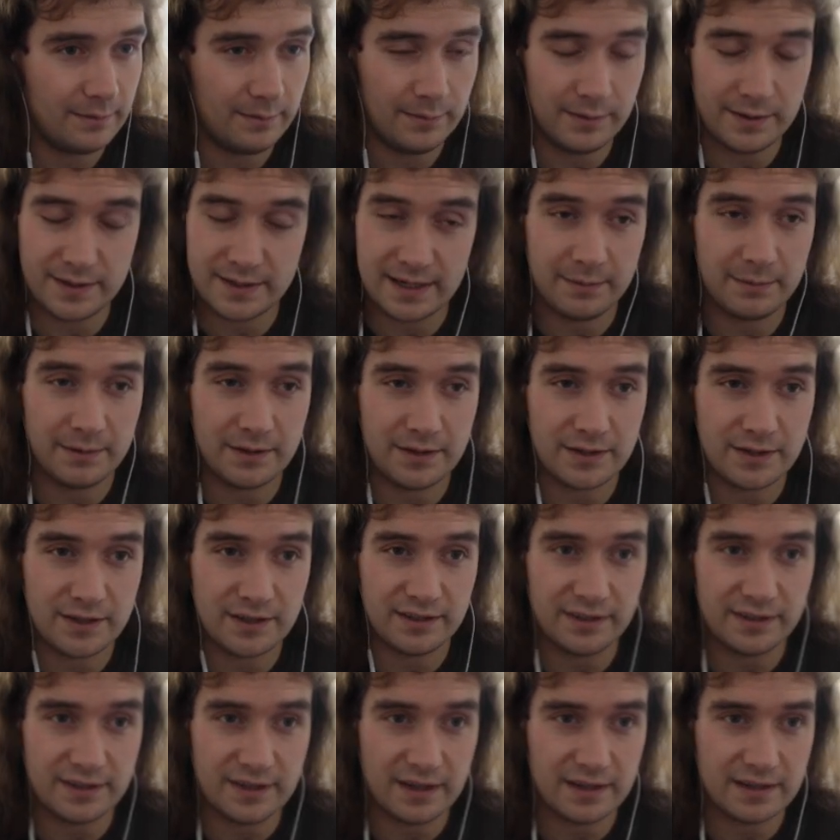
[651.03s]
The same with the
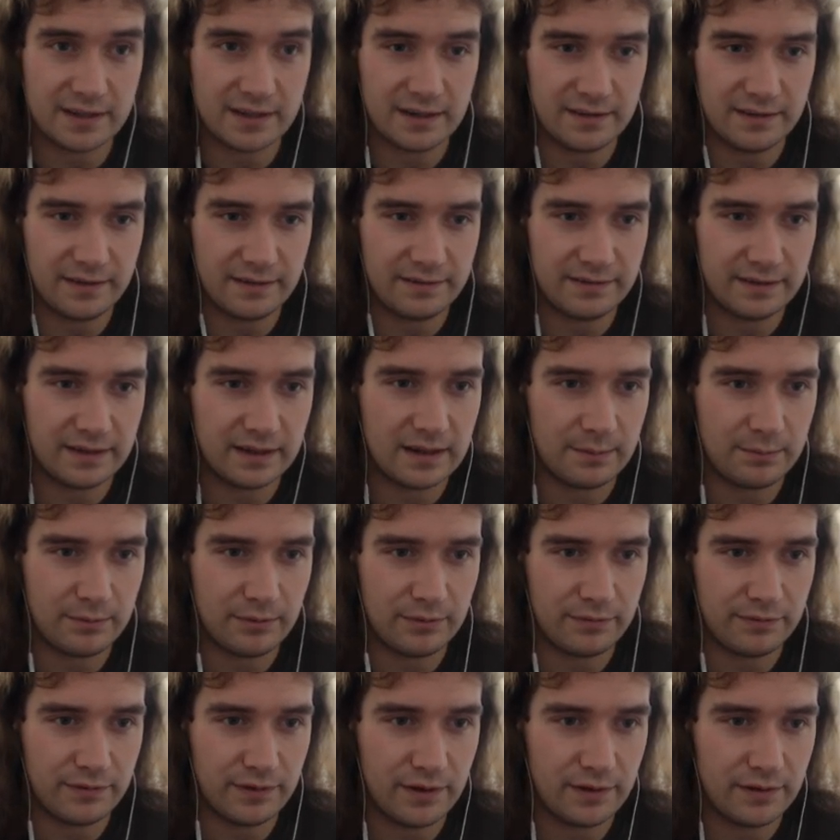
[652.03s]
Xerneas, actually. I think I
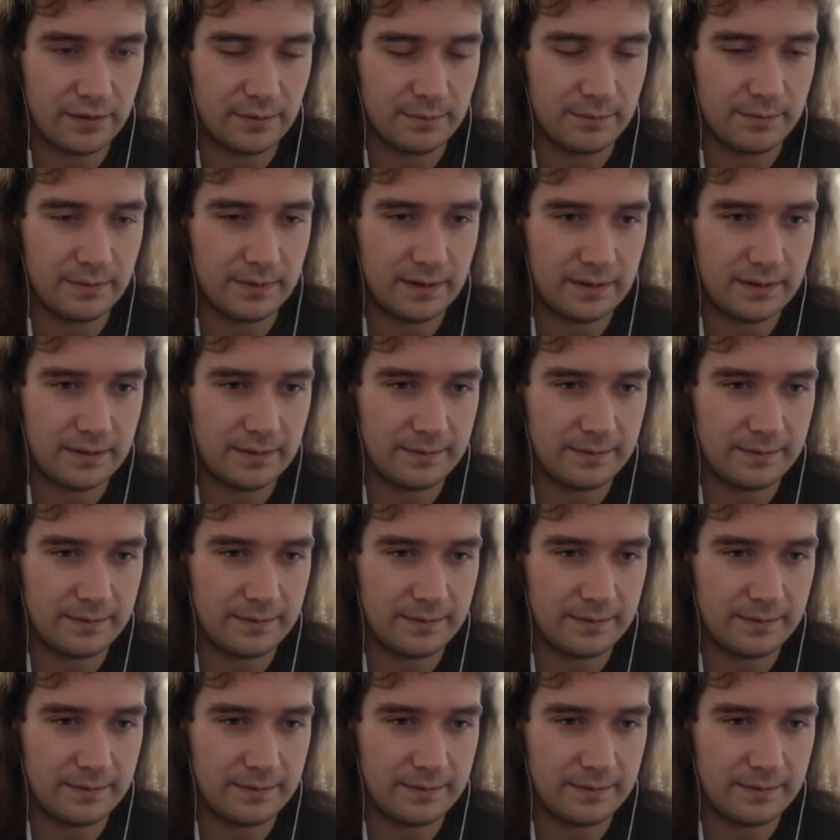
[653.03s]
prefer them.